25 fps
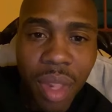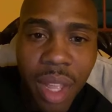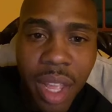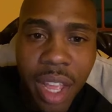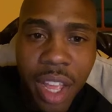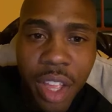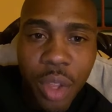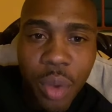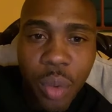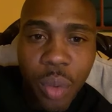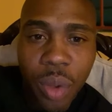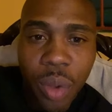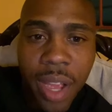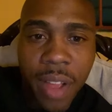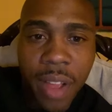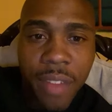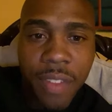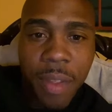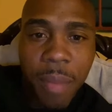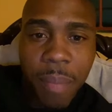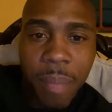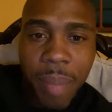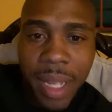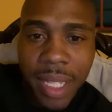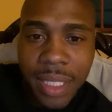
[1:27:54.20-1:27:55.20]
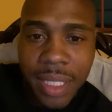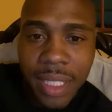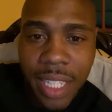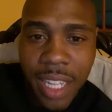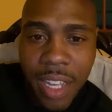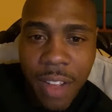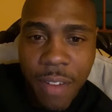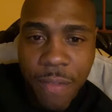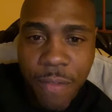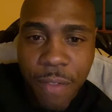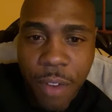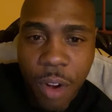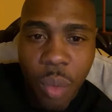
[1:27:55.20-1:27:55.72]
And you have the best
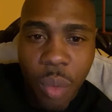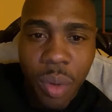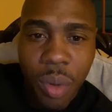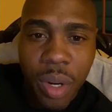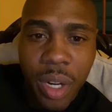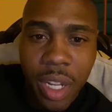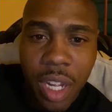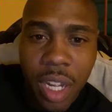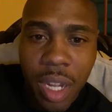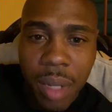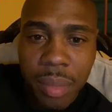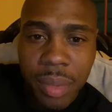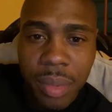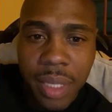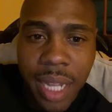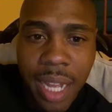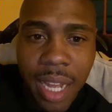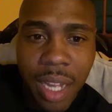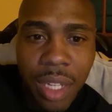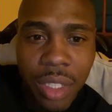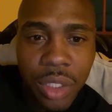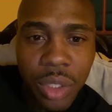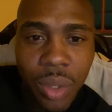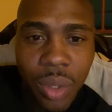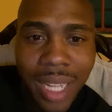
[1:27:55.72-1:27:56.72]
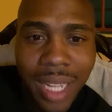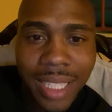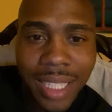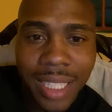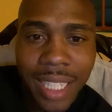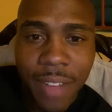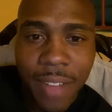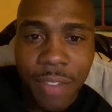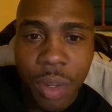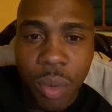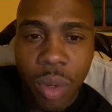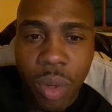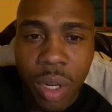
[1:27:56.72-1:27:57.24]
info when it comes down to it. I
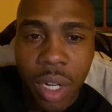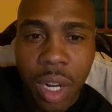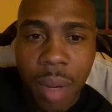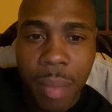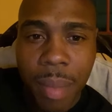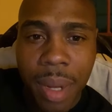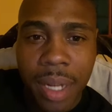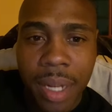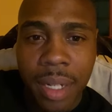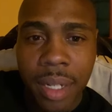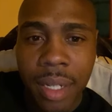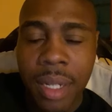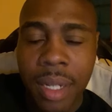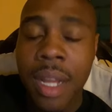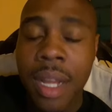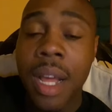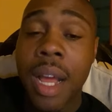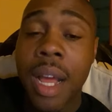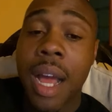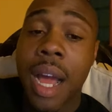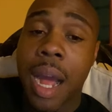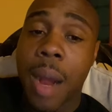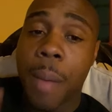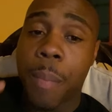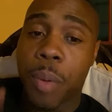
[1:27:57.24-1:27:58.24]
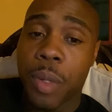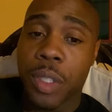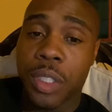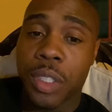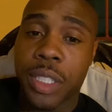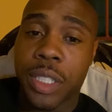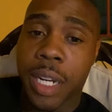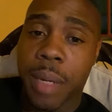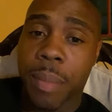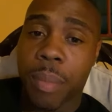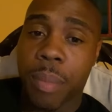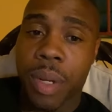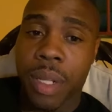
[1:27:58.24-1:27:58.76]
definitely want to come out there. I
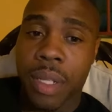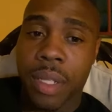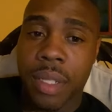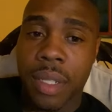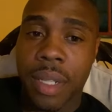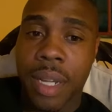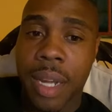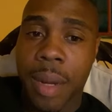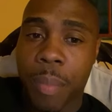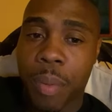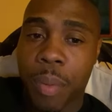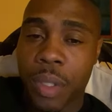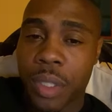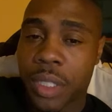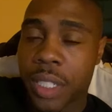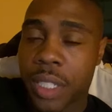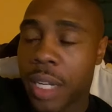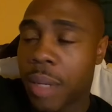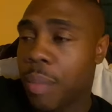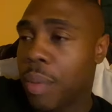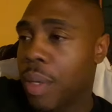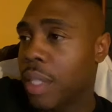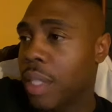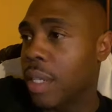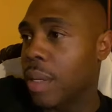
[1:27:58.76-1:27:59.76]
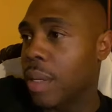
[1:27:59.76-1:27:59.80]
appreciate it, brother. I appreciate it, brother.